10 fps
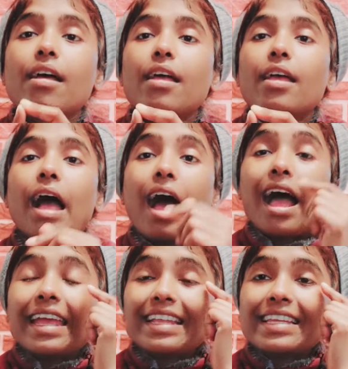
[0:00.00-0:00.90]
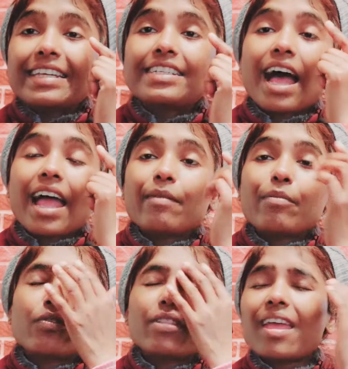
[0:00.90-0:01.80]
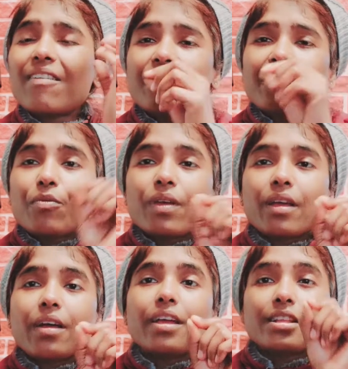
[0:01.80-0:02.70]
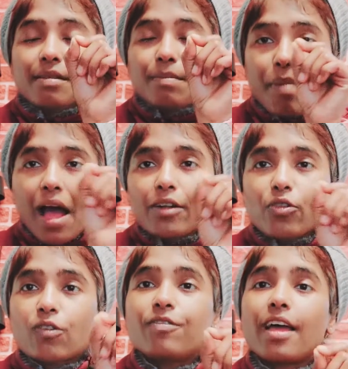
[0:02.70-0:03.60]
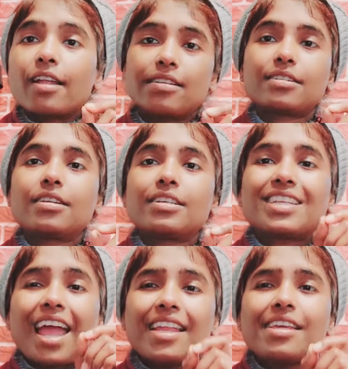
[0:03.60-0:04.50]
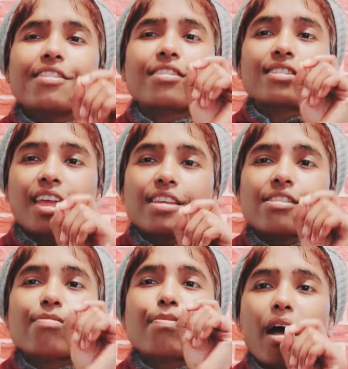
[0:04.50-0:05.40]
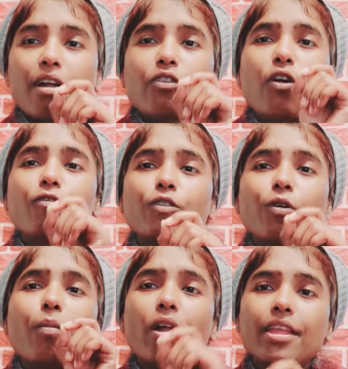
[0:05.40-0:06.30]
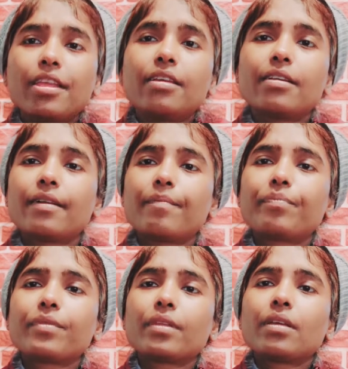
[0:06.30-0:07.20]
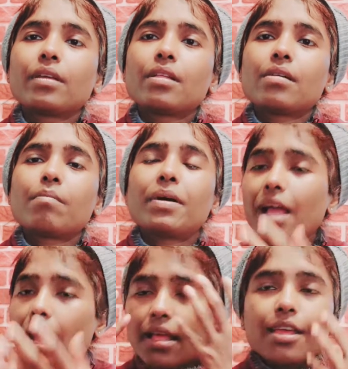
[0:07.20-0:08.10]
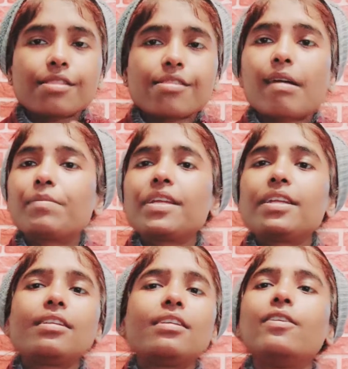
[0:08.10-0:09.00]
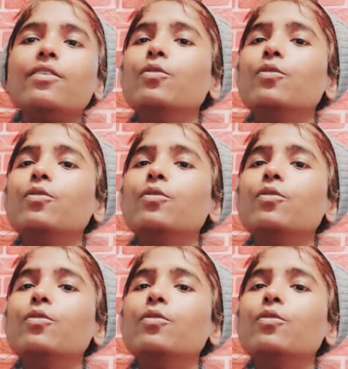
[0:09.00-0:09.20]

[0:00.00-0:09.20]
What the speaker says: eyelid, eyebrows, everywhere. It is a part of that. Tiniest part of your body. Banana is completely you.